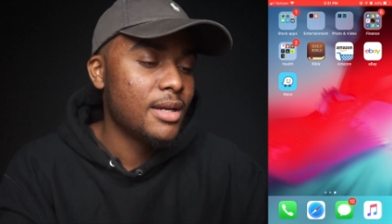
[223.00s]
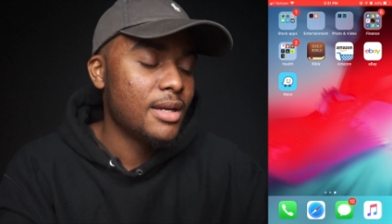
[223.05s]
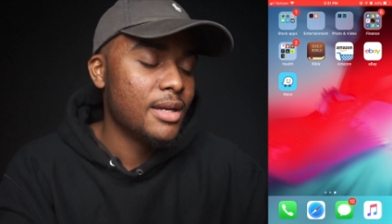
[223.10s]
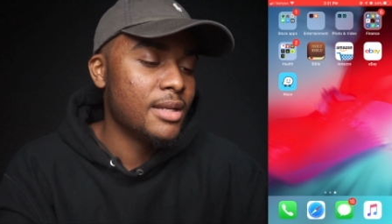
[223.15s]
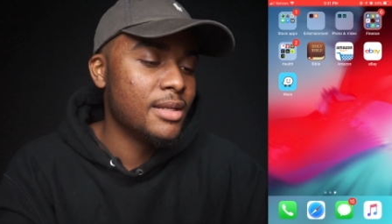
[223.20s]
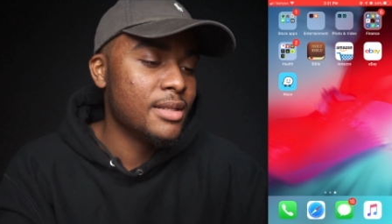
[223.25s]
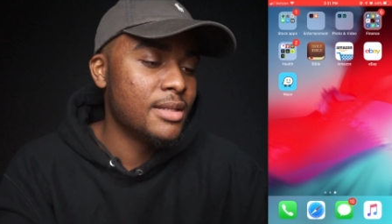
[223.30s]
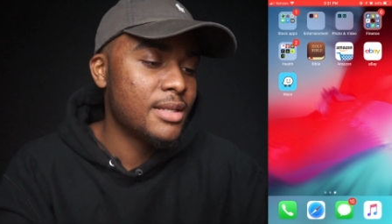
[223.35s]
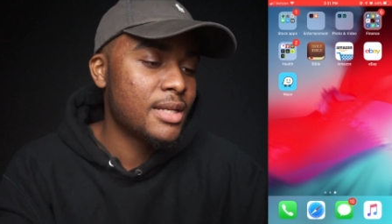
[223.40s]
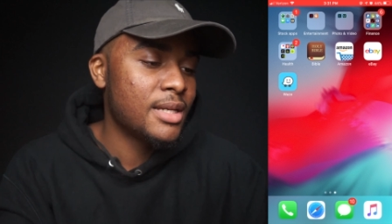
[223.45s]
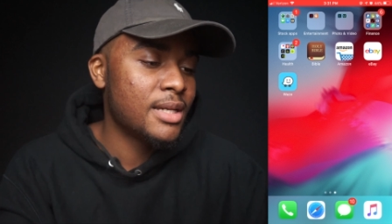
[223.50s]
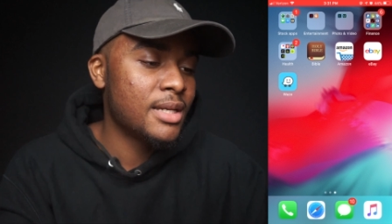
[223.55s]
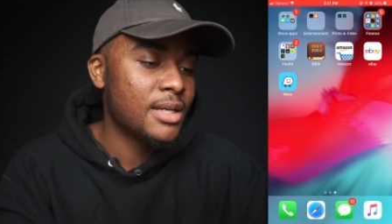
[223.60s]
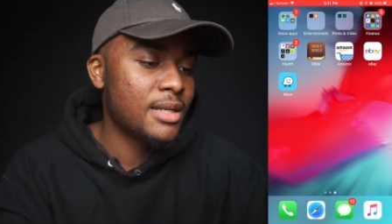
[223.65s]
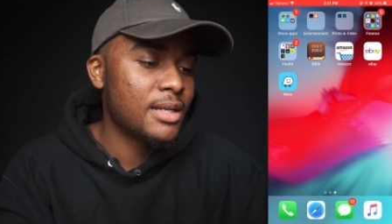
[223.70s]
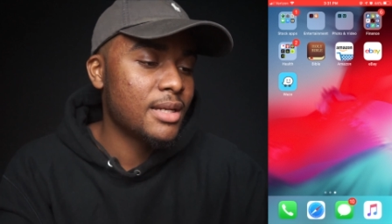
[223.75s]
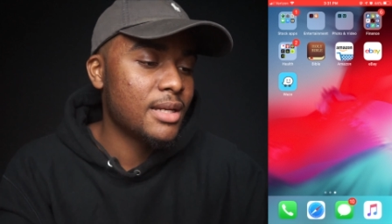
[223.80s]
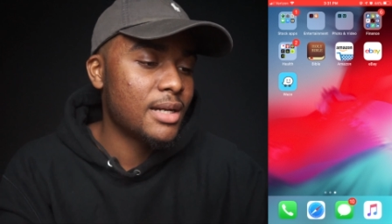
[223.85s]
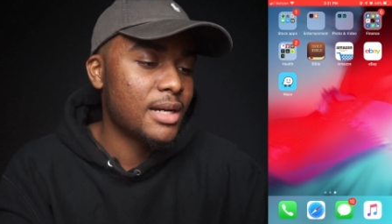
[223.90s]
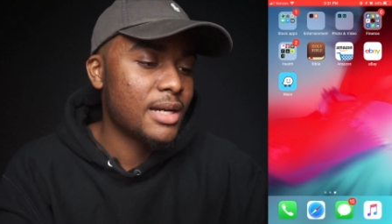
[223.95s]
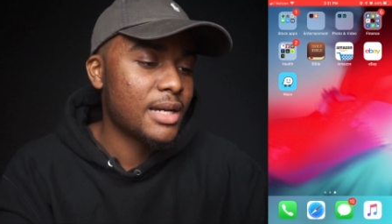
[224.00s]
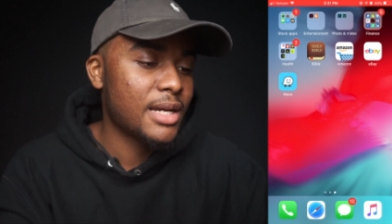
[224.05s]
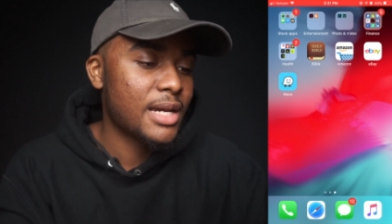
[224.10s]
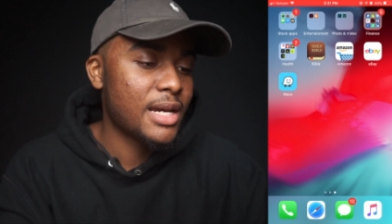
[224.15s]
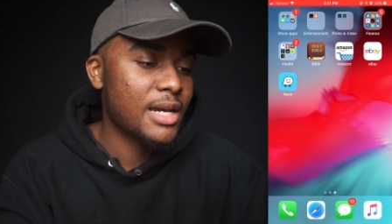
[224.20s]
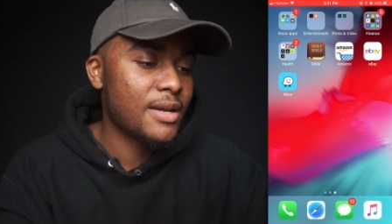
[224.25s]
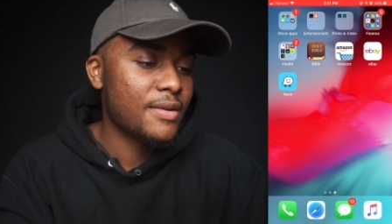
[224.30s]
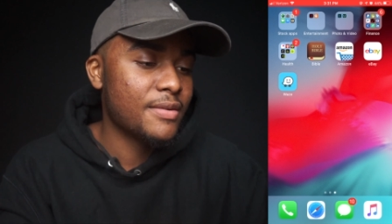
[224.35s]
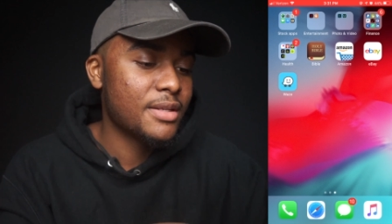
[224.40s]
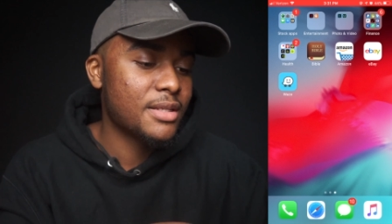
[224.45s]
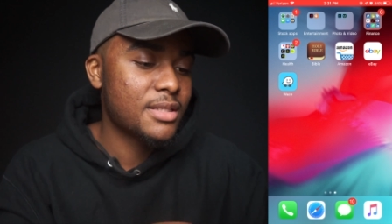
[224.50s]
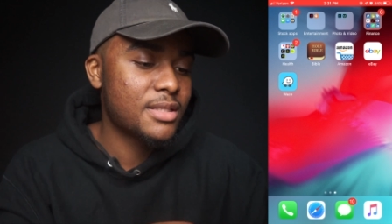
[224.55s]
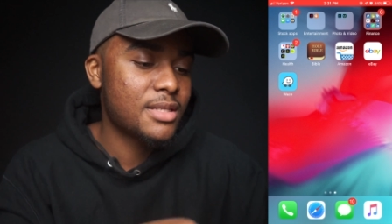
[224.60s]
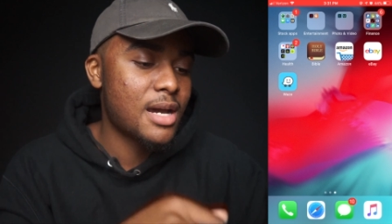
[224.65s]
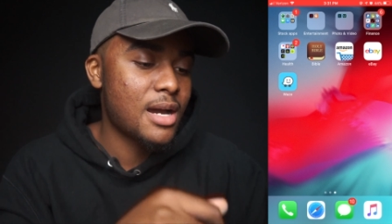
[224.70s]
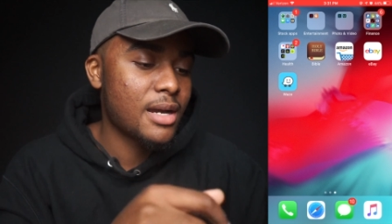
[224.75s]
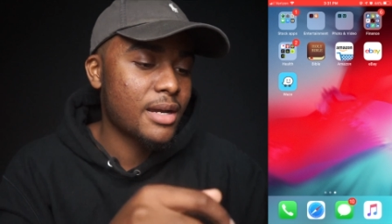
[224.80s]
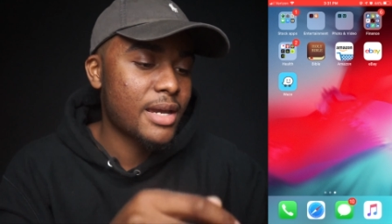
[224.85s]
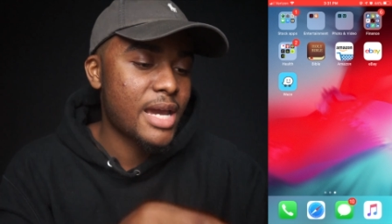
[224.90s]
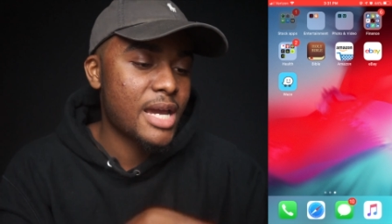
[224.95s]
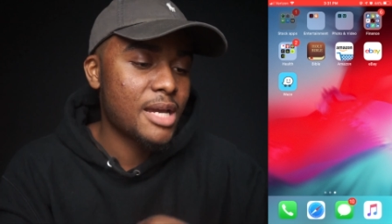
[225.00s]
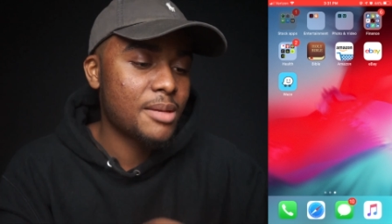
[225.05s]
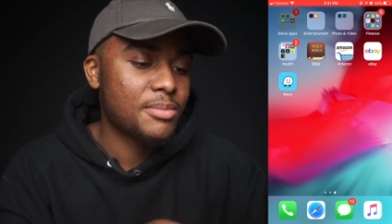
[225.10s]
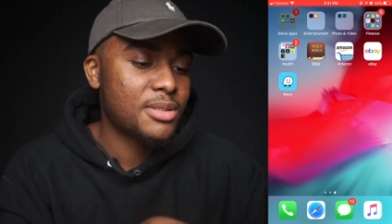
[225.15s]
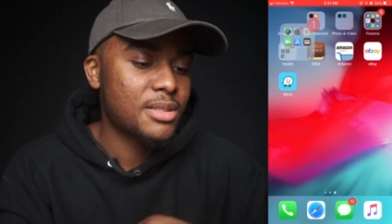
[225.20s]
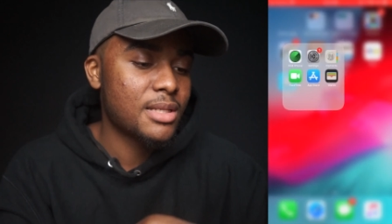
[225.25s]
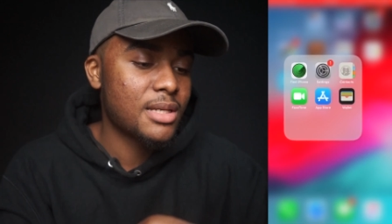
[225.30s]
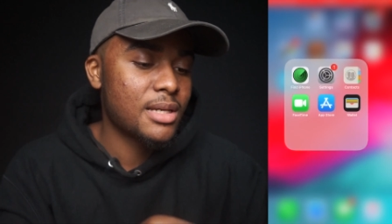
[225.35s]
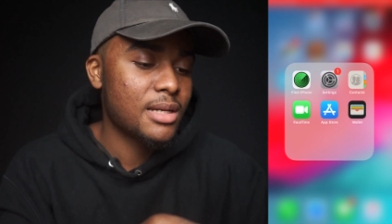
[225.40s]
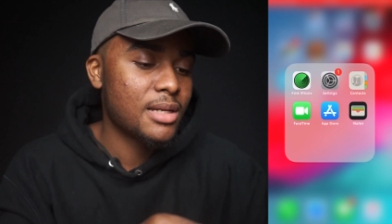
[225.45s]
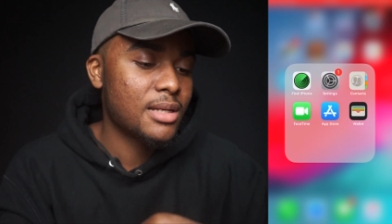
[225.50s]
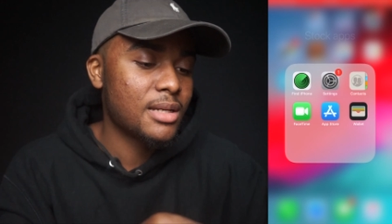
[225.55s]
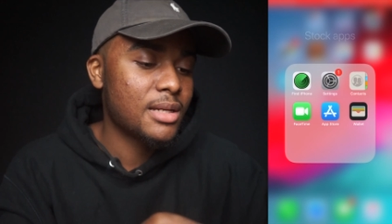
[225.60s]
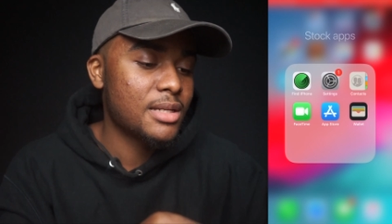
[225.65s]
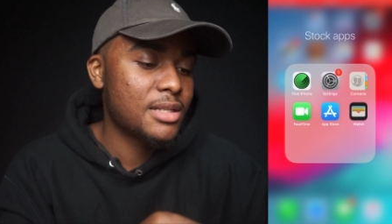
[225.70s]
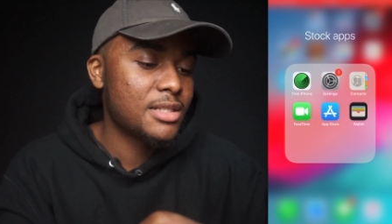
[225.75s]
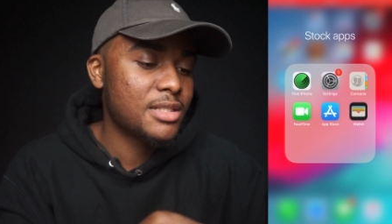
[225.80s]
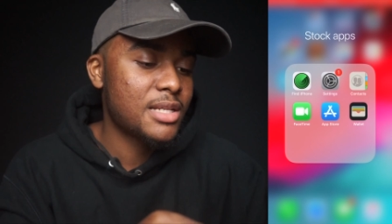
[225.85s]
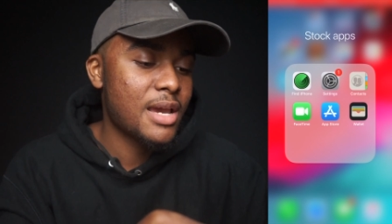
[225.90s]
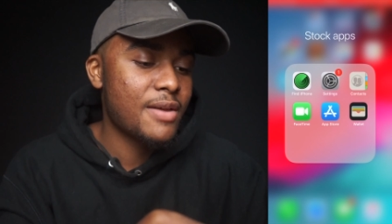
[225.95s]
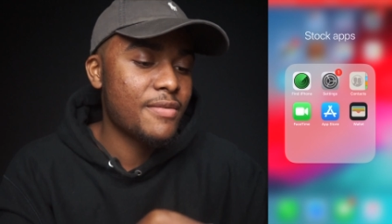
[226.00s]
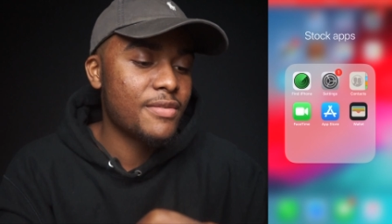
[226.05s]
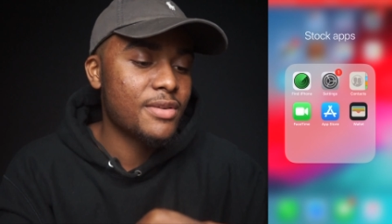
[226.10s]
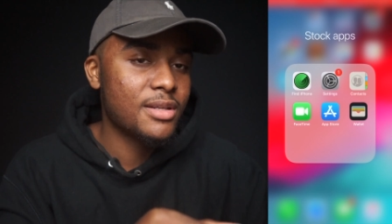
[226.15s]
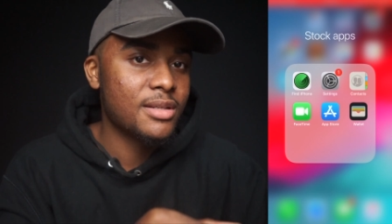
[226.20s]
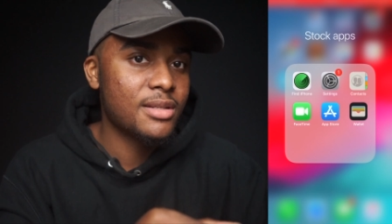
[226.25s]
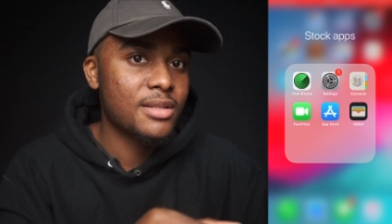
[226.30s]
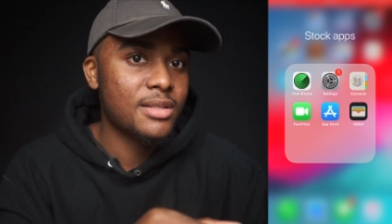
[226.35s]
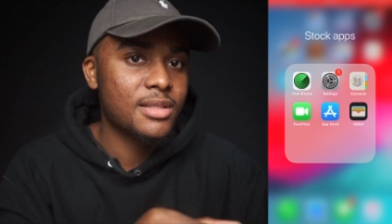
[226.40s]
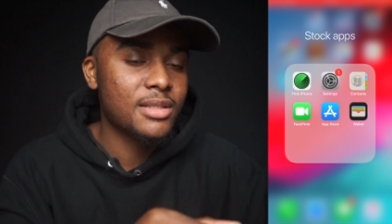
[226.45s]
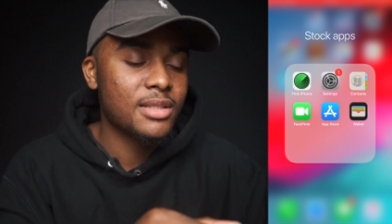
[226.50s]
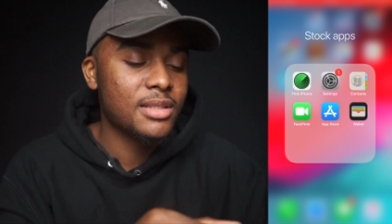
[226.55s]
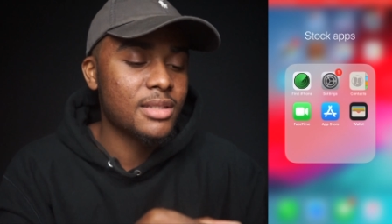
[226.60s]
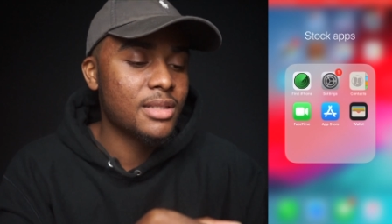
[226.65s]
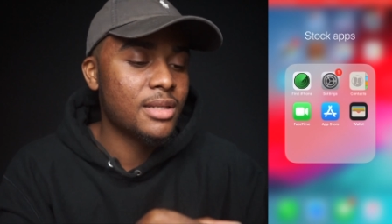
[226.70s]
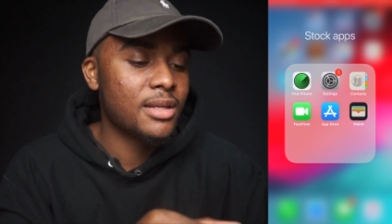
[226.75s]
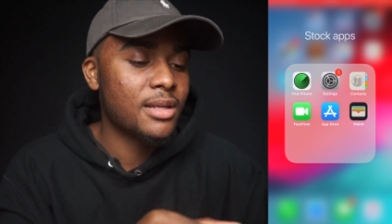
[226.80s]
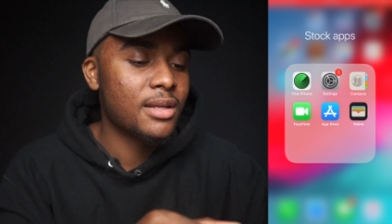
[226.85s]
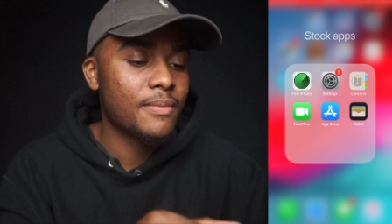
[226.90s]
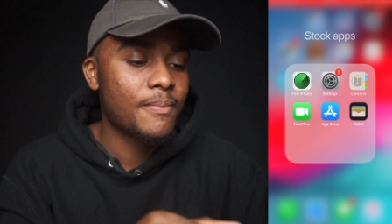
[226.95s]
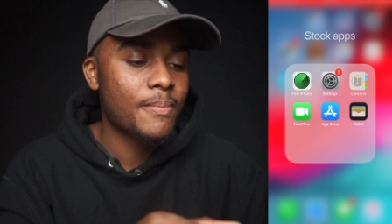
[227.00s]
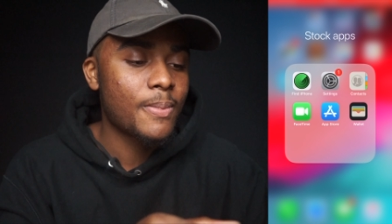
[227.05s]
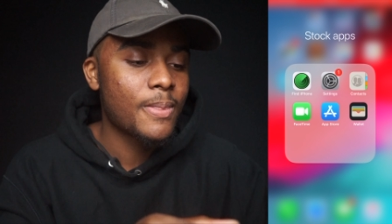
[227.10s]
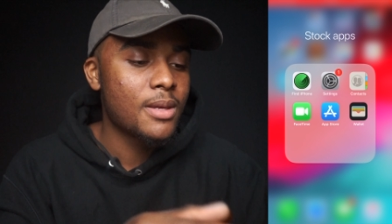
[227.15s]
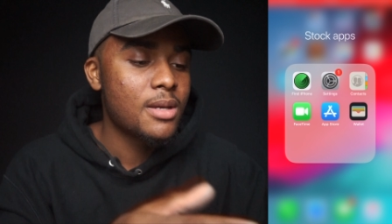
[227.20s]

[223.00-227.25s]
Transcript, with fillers: And then I have the stock apps that I just haven't deleted.